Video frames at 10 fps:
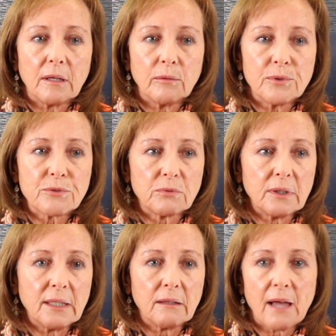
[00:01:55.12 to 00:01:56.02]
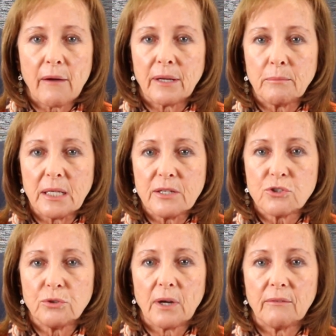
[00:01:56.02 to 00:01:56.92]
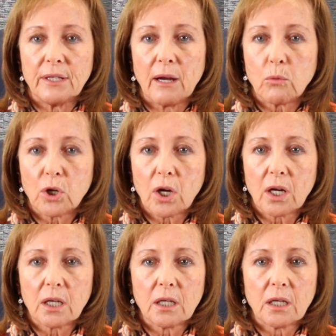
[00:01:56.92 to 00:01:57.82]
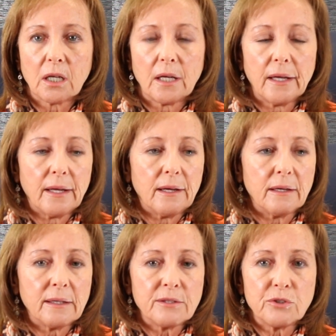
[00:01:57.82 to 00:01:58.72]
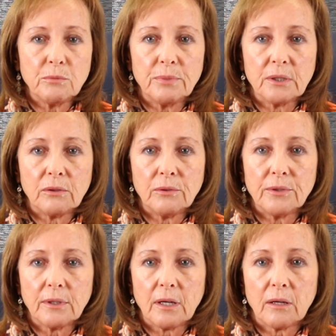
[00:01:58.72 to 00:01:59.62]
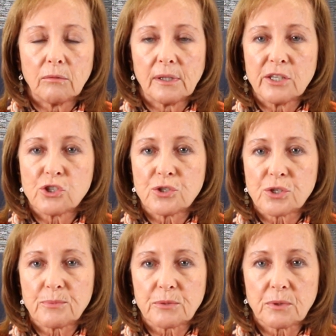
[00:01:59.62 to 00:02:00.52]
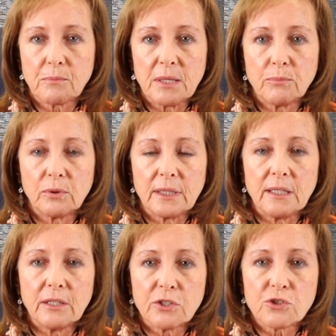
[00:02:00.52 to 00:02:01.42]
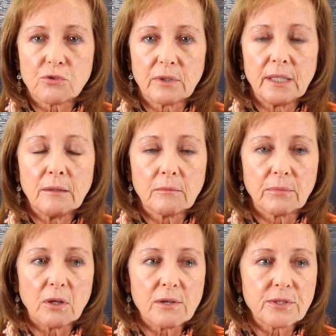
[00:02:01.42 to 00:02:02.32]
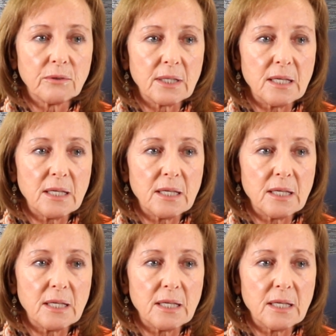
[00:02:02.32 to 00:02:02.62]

It was really allowing me to have a network and to build relationships with people in the industry, but also to